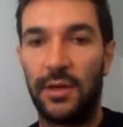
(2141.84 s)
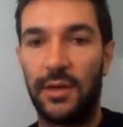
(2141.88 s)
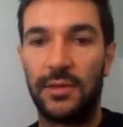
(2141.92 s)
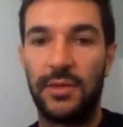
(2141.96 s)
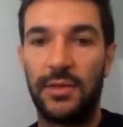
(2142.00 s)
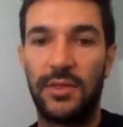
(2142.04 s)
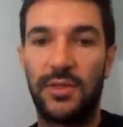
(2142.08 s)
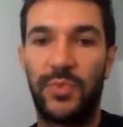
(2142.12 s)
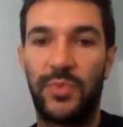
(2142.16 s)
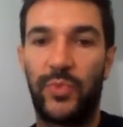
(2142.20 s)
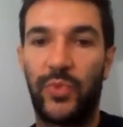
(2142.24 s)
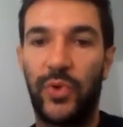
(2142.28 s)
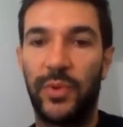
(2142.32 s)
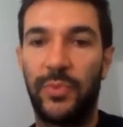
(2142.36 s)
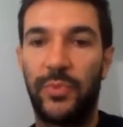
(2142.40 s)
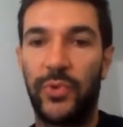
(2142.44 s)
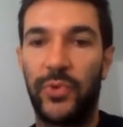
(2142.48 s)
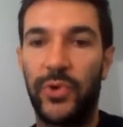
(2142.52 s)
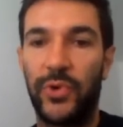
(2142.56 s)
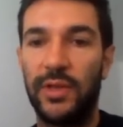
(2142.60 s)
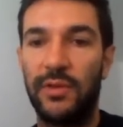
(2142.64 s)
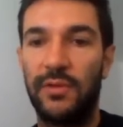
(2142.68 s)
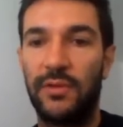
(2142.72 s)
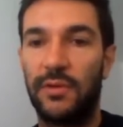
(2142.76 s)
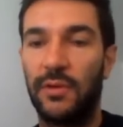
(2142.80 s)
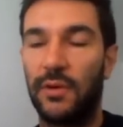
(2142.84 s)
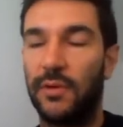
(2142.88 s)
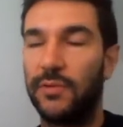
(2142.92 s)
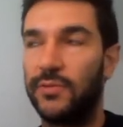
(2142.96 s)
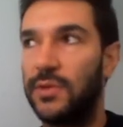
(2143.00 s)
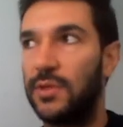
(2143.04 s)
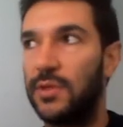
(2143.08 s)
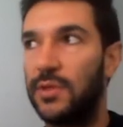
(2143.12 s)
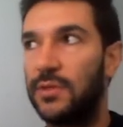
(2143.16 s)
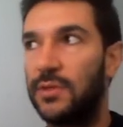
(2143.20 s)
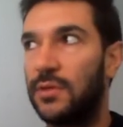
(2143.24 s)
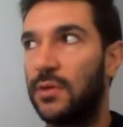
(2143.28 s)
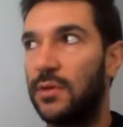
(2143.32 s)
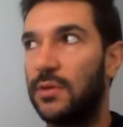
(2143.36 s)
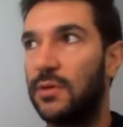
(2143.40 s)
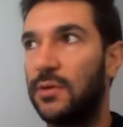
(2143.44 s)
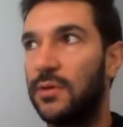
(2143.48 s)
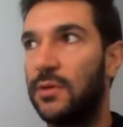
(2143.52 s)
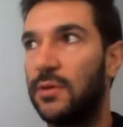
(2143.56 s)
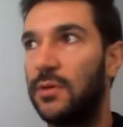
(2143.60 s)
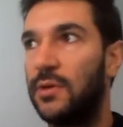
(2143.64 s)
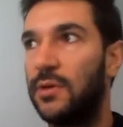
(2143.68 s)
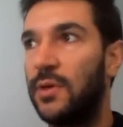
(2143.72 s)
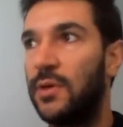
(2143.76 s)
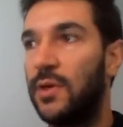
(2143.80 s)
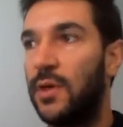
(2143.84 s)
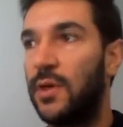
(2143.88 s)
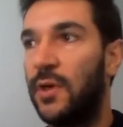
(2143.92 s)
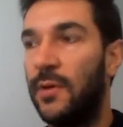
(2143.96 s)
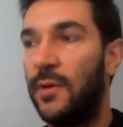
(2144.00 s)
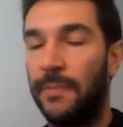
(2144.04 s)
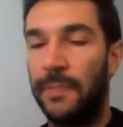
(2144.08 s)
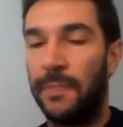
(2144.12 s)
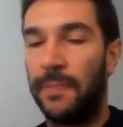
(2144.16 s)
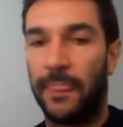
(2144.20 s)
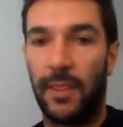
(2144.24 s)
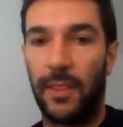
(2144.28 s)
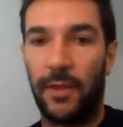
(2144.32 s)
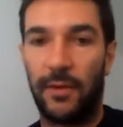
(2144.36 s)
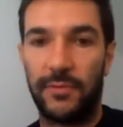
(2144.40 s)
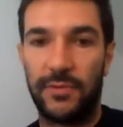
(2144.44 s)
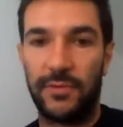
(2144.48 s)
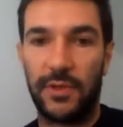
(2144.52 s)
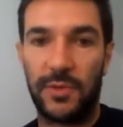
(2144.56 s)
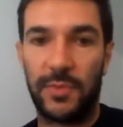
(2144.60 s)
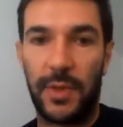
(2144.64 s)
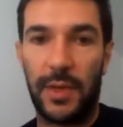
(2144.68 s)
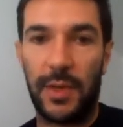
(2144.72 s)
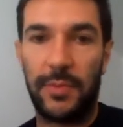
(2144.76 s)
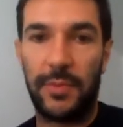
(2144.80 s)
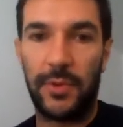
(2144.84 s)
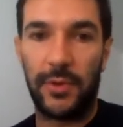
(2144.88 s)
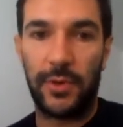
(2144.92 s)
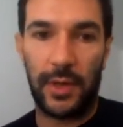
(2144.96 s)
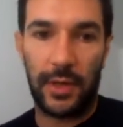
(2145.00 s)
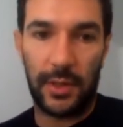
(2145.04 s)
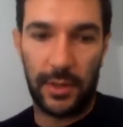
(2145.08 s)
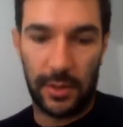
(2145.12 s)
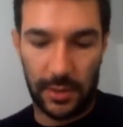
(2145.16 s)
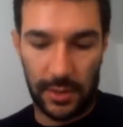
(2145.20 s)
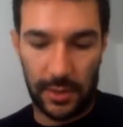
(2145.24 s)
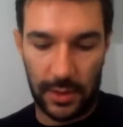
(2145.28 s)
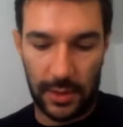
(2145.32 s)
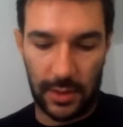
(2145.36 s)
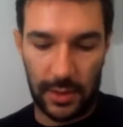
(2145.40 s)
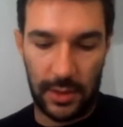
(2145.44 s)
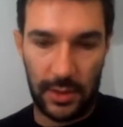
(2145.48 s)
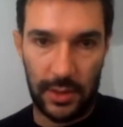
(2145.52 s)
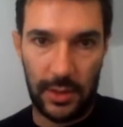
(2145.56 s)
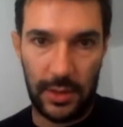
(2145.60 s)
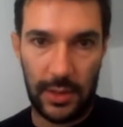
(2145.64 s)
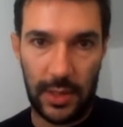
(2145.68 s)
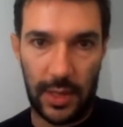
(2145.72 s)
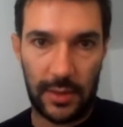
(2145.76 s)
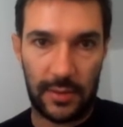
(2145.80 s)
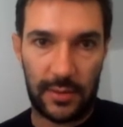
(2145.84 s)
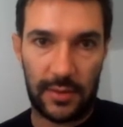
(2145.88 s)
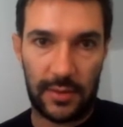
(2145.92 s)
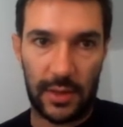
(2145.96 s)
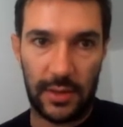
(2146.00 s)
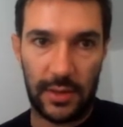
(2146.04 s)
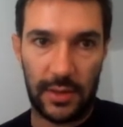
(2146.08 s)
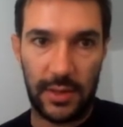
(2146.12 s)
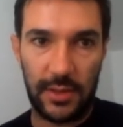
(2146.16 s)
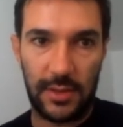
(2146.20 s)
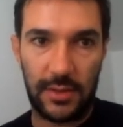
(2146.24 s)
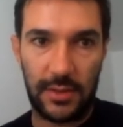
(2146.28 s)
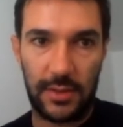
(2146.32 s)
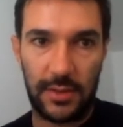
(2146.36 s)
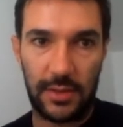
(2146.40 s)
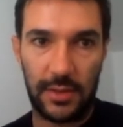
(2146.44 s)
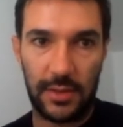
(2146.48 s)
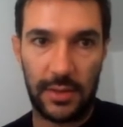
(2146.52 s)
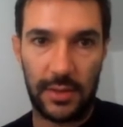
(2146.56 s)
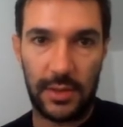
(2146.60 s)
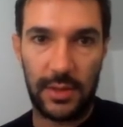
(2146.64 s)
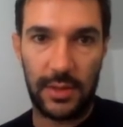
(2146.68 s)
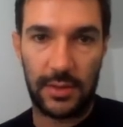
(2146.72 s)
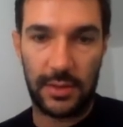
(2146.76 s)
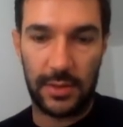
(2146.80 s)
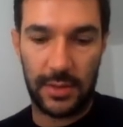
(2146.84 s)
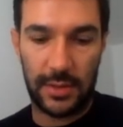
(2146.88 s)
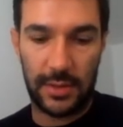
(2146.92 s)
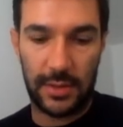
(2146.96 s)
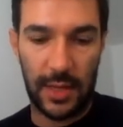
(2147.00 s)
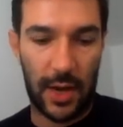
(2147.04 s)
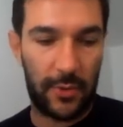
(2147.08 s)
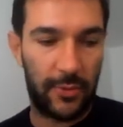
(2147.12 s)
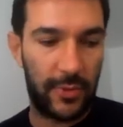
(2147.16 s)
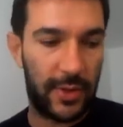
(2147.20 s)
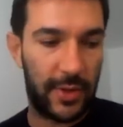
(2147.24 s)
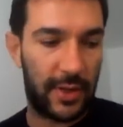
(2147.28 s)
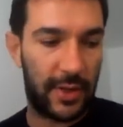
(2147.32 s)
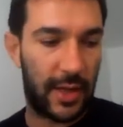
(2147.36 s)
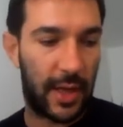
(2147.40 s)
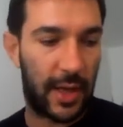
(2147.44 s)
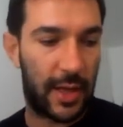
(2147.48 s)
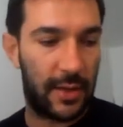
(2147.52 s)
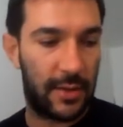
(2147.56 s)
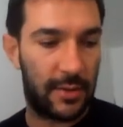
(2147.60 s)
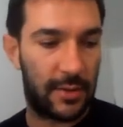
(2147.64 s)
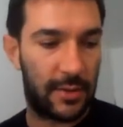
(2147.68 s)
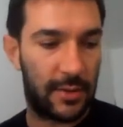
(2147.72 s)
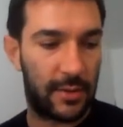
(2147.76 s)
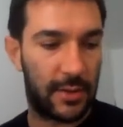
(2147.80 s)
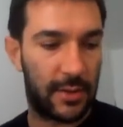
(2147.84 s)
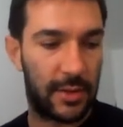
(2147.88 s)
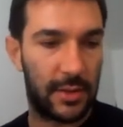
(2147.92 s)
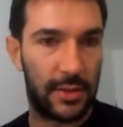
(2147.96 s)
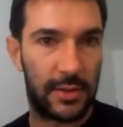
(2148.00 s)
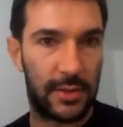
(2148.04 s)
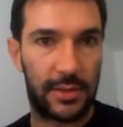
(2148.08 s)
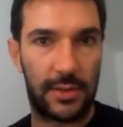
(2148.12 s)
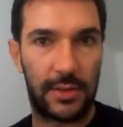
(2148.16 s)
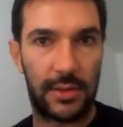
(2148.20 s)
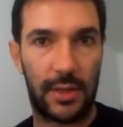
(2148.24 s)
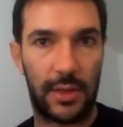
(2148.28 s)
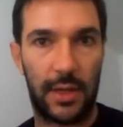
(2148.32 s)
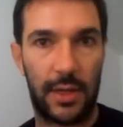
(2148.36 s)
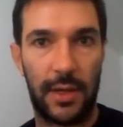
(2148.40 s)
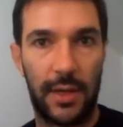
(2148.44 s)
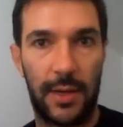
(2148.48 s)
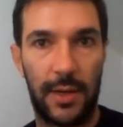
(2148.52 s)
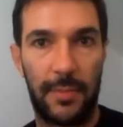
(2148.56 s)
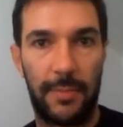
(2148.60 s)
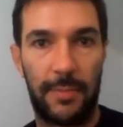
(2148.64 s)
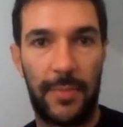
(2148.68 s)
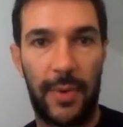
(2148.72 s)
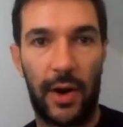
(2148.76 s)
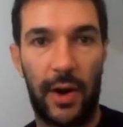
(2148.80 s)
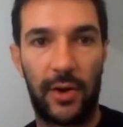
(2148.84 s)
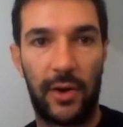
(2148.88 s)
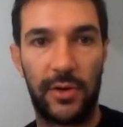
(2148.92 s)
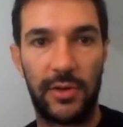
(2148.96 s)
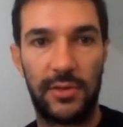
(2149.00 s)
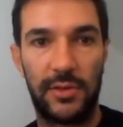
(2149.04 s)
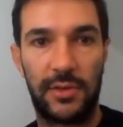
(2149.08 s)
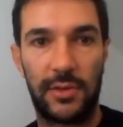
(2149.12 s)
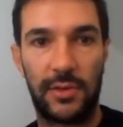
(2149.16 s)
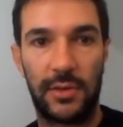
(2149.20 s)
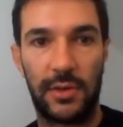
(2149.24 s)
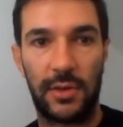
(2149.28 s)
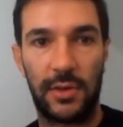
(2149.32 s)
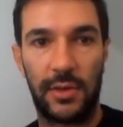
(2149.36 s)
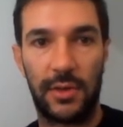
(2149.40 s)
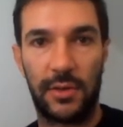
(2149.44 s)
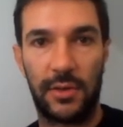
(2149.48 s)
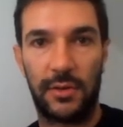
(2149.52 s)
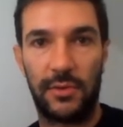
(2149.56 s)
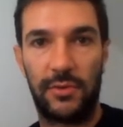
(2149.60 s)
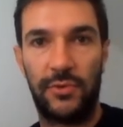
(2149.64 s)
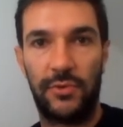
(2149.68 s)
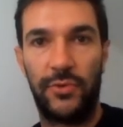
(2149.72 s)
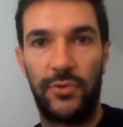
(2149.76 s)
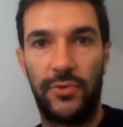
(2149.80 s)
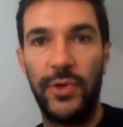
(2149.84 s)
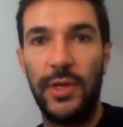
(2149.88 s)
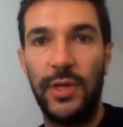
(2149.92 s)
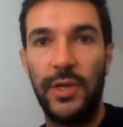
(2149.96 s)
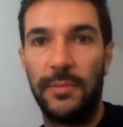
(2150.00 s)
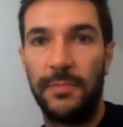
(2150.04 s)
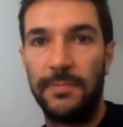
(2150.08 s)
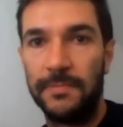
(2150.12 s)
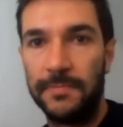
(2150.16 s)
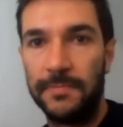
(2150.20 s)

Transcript: this preprint of this paper. And yes, and this is how we end this part 3.